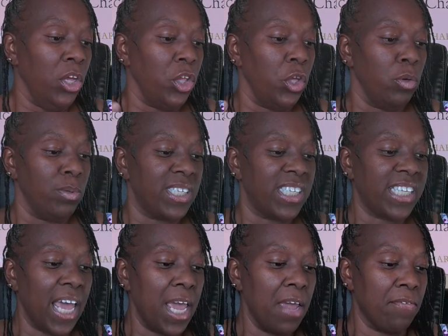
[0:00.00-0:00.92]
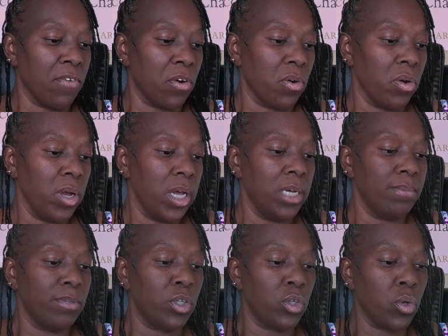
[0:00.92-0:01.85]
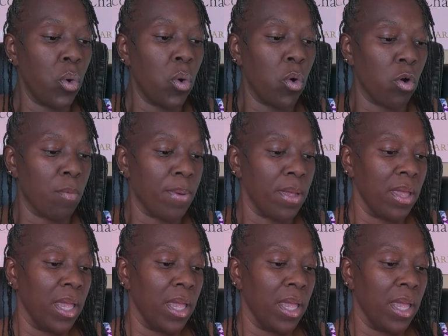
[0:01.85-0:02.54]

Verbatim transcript: You savor, absorb,